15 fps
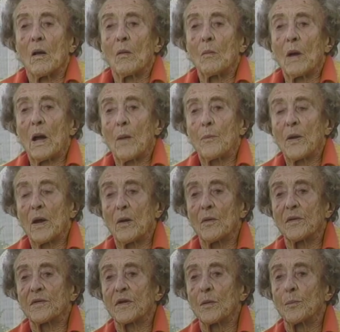My
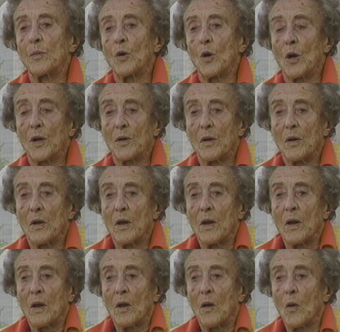parents had bought
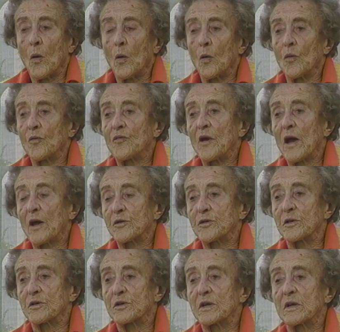
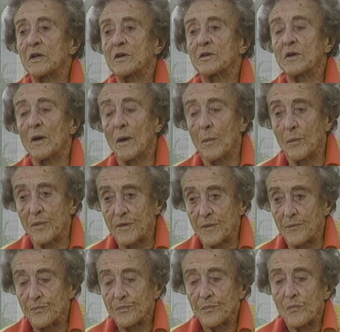old-fashioned tin tubs
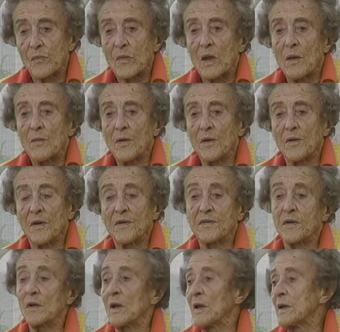that are
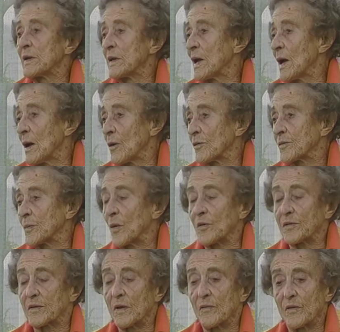still in the house,
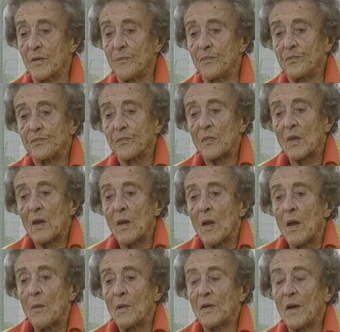most of them,
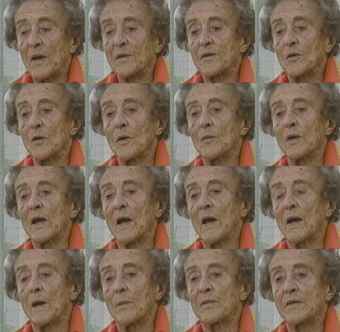but that's all we
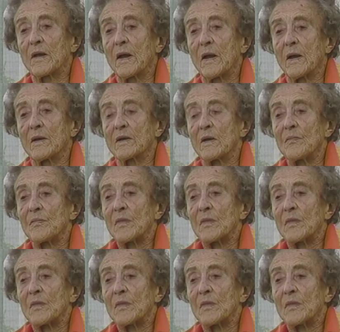had upstairs.